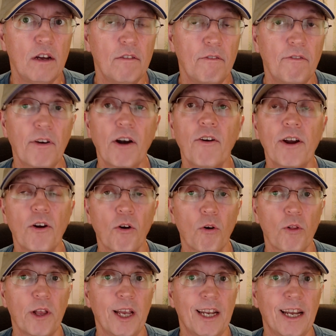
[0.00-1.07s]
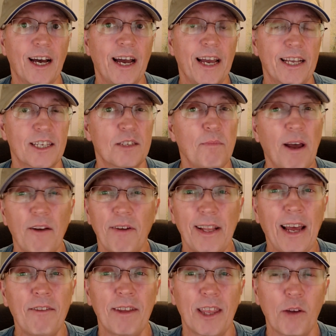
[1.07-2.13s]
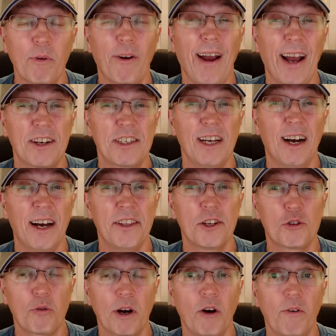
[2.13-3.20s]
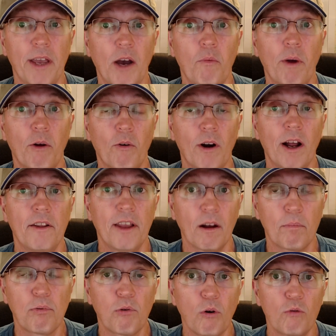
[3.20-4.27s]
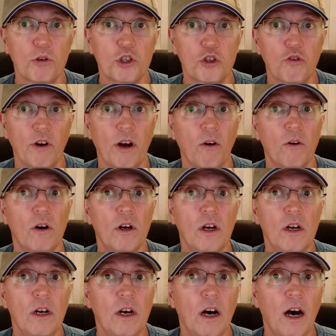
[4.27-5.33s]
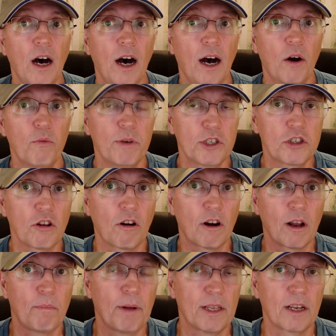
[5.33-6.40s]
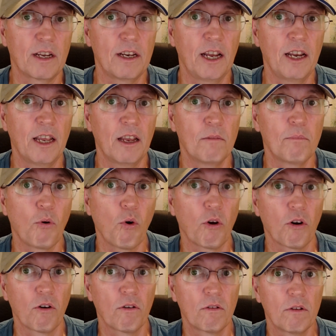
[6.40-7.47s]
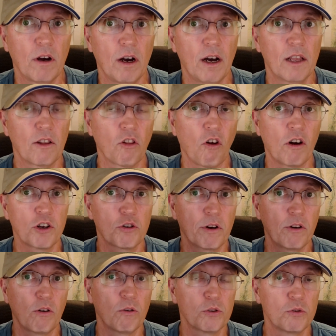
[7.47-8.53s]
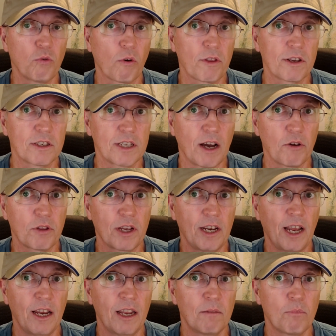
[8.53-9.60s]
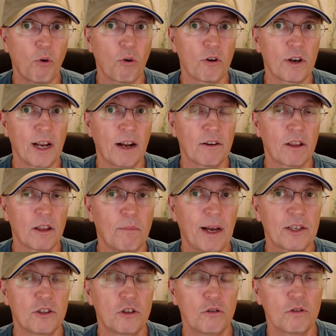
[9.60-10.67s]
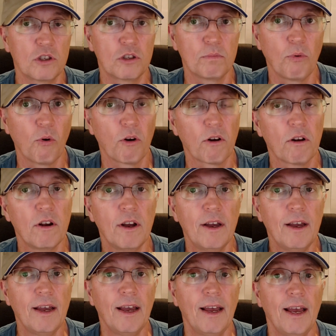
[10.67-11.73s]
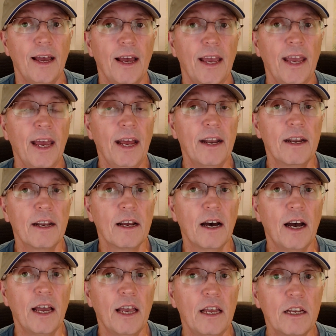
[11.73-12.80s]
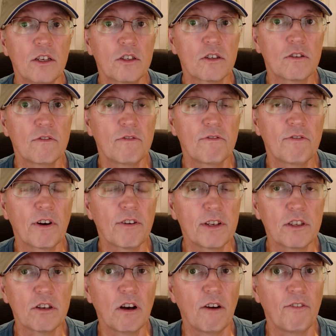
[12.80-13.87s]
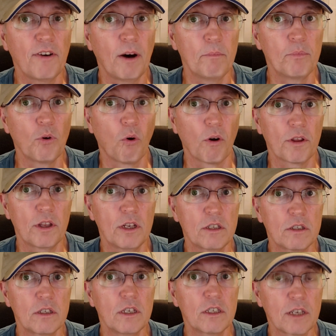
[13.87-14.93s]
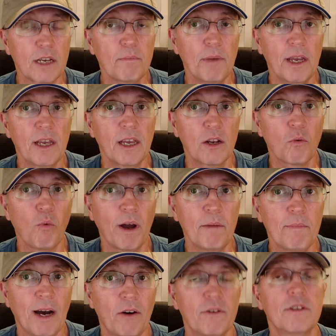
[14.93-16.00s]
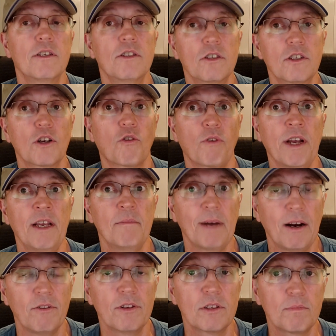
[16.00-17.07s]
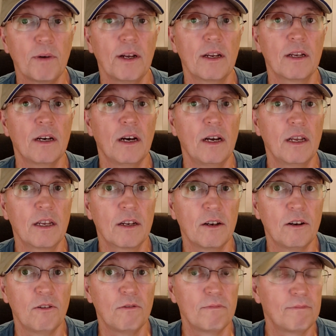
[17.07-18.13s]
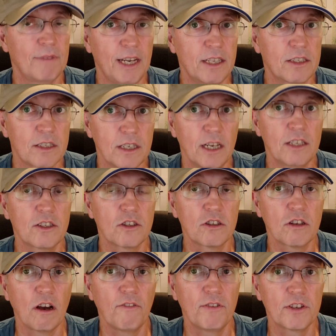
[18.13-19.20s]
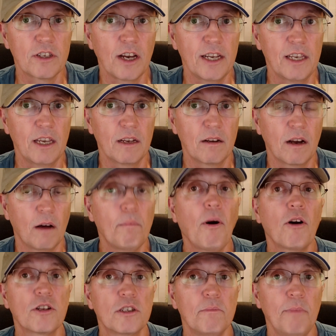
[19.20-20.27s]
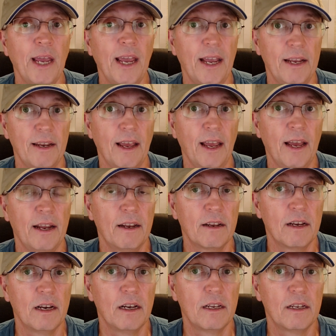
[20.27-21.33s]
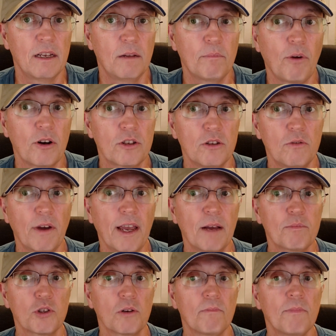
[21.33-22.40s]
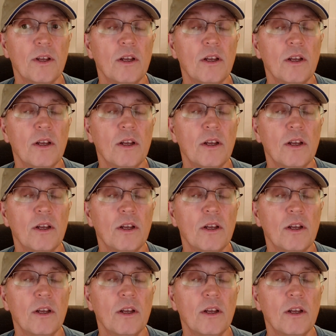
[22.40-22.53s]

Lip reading: very early in the hike. As a matter of fact, I don't even think we were actually on the trail yet. We were on the approach trail. We started up at the Canadian border. The Long Trail goes north to south, Canadian border down Massachusetts border. And it is very tough up north. It's like being in the White Mountains. It's the Green Mountains, but it's as tough as hiking parts of Maine and parts of New Hampshire.